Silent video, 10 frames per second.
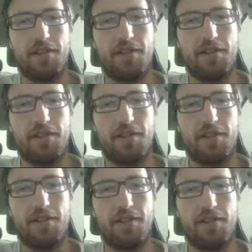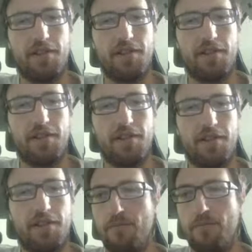to see if we can come up with
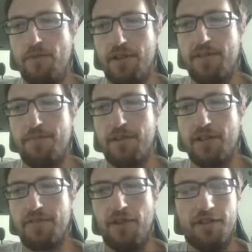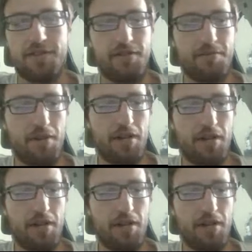like something that's faster than what I had.